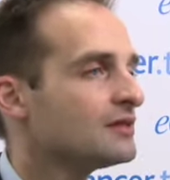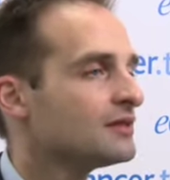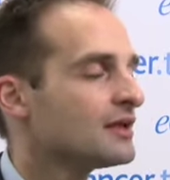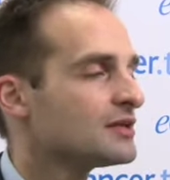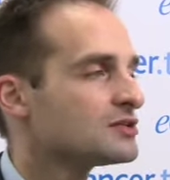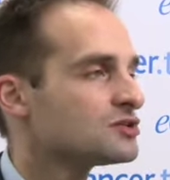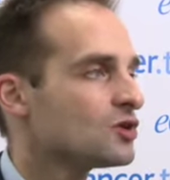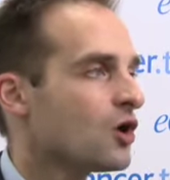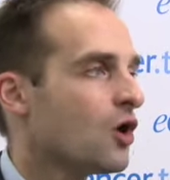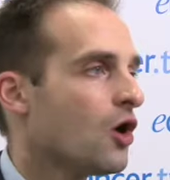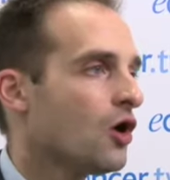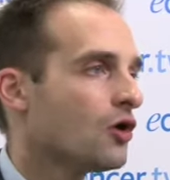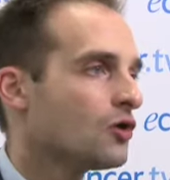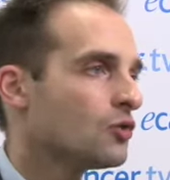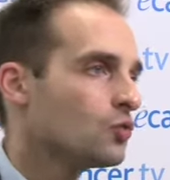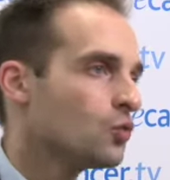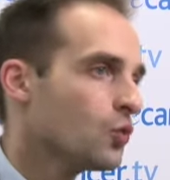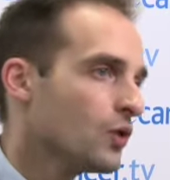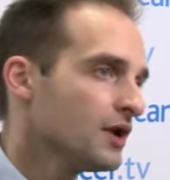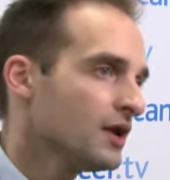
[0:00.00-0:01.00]
That's
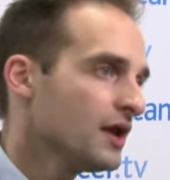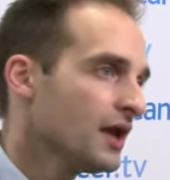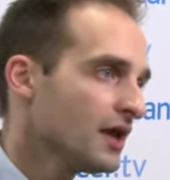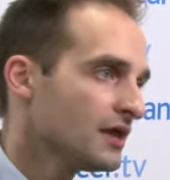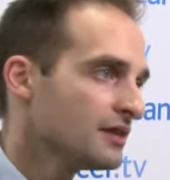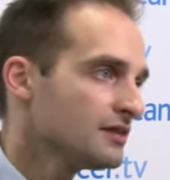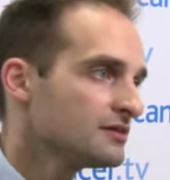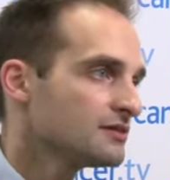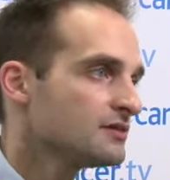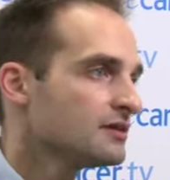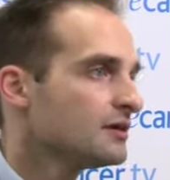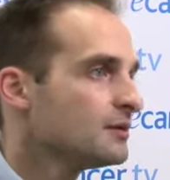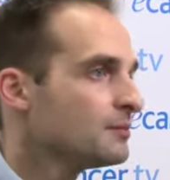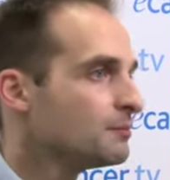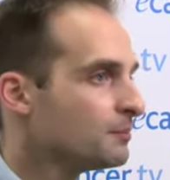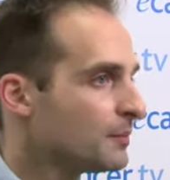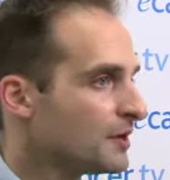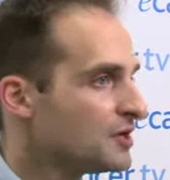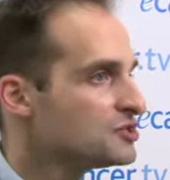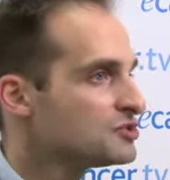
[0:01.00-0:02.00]
on one hand,
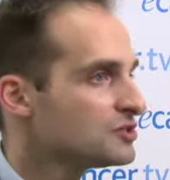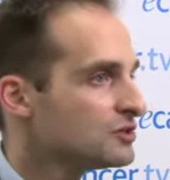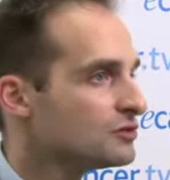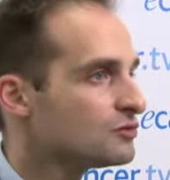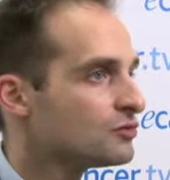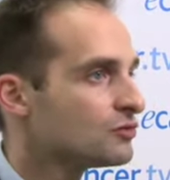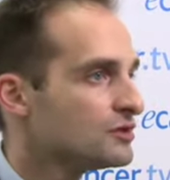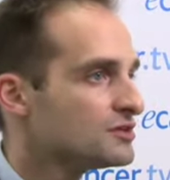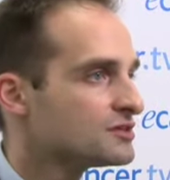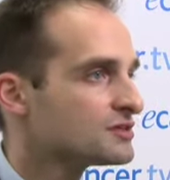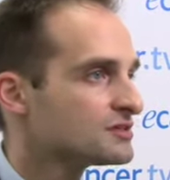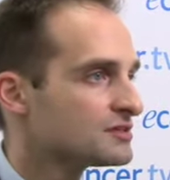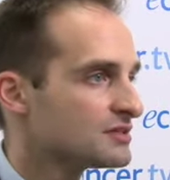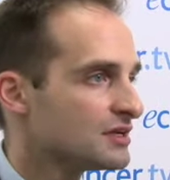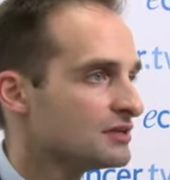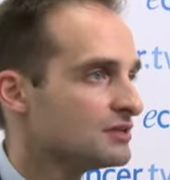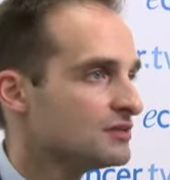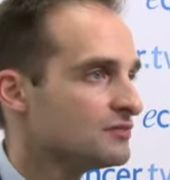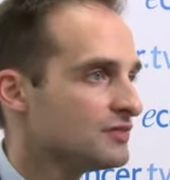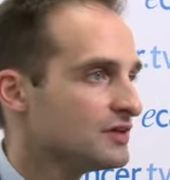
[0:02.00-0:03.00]
patient risk
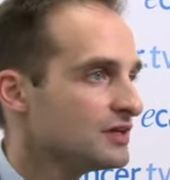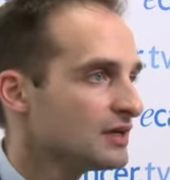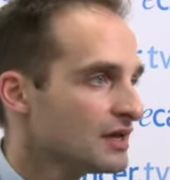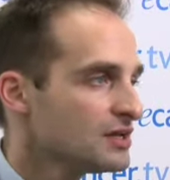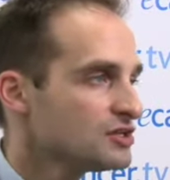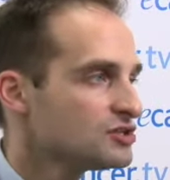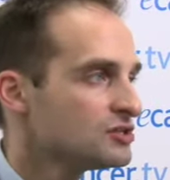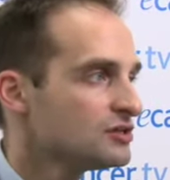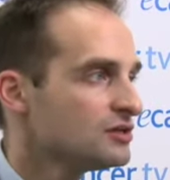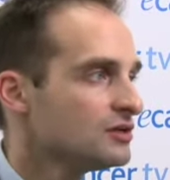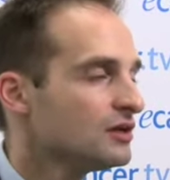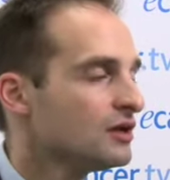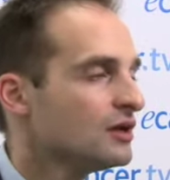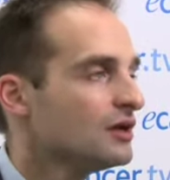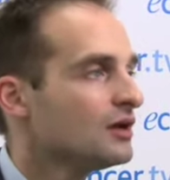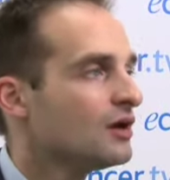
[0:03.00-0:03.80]
stratification,